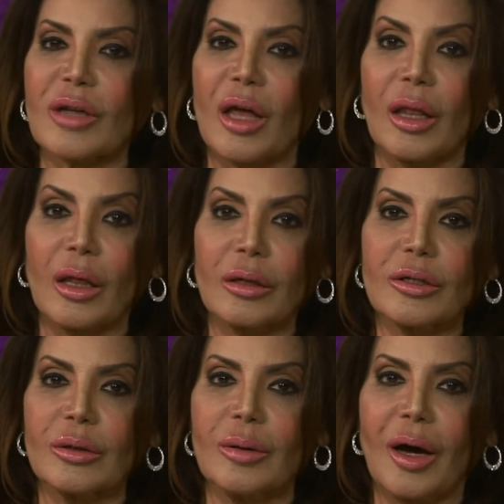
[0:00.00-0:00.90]
a little
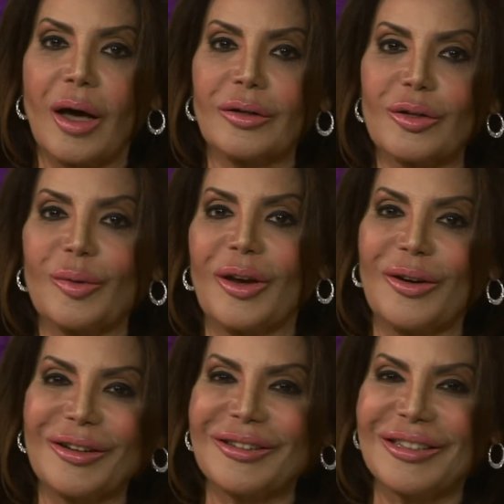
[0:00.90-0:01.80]
too hot to be
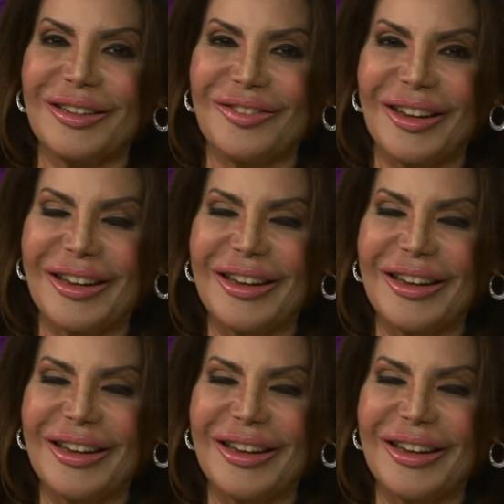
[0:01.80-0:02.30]
aired on TV.